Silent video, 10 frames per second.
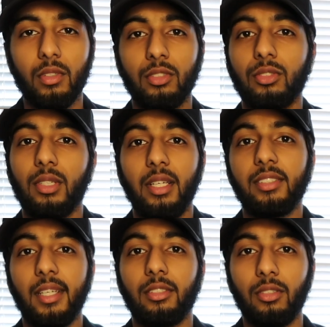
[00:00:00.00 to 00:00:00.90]
So let's
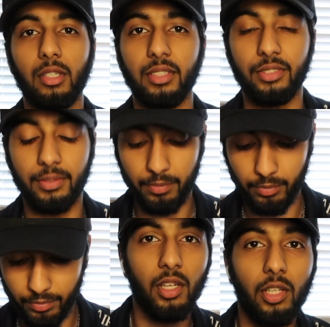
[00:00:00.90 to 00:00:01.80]
get started.
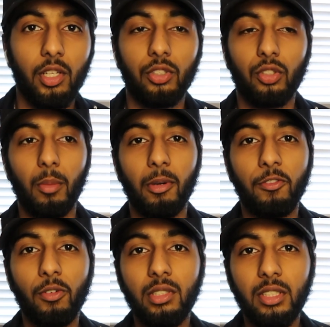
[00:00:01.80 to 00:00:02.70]
So
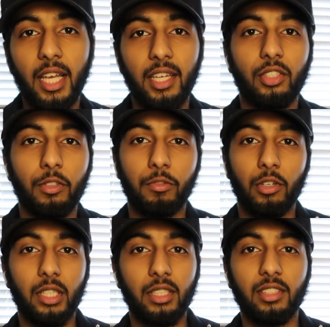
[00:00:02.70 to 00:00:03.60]
before you get into
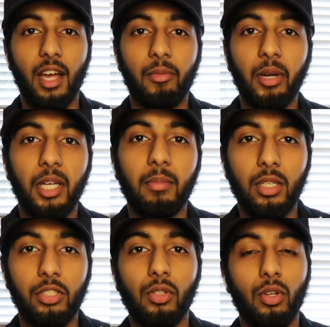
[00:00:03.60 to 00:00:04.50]
Forex, I
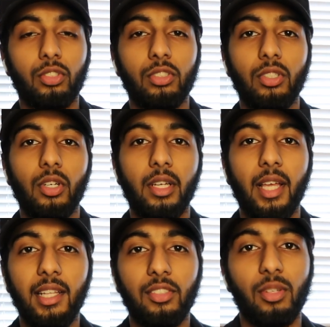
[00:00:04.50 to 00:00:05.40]
recommend you not to
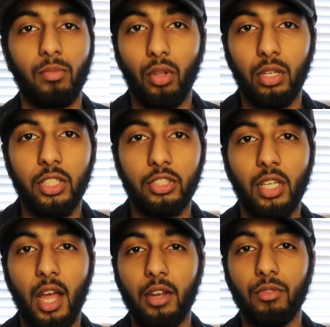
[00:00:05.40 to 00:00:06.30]
gain some knowledge
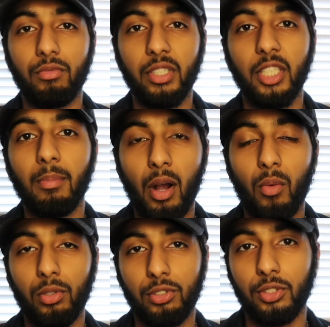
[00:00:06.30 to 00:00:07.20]
and read about
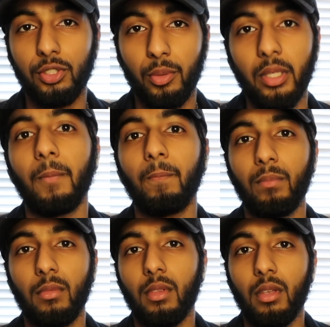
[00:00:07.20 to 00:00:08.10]
what you're doing.
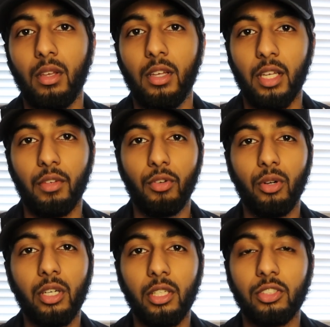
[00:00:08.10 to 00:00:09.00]
If you're
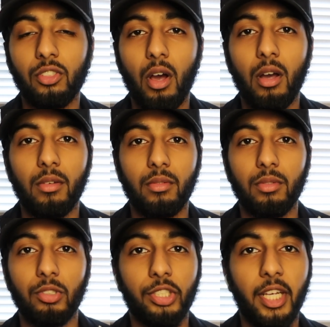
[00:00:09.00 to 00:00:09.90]
going to start
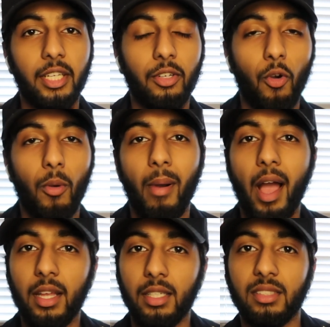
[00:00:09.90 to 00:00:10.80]
trading or
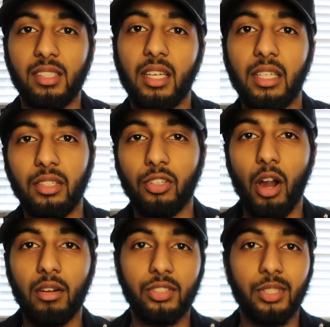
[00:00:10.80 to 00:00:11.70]
buying and selling
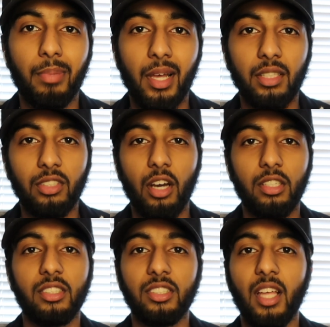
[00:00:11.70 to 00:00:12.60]
currency pairs,
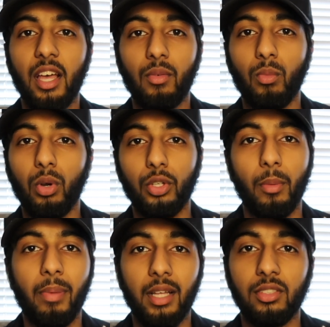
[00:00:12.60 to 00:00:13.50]
understand what your
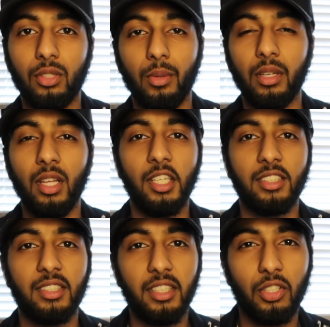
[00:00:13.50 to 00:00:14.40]
pair's doing.
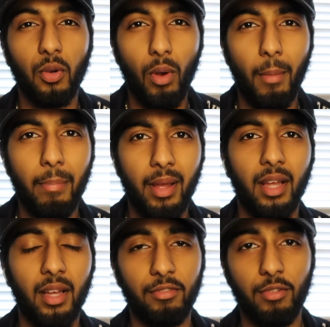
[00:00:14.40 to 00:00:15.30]
Stick to one
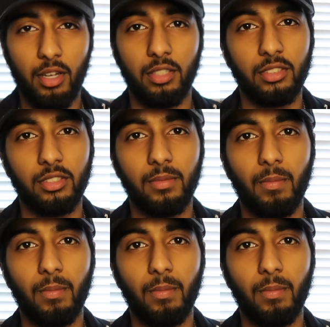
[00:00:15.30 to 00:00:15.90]
pair first.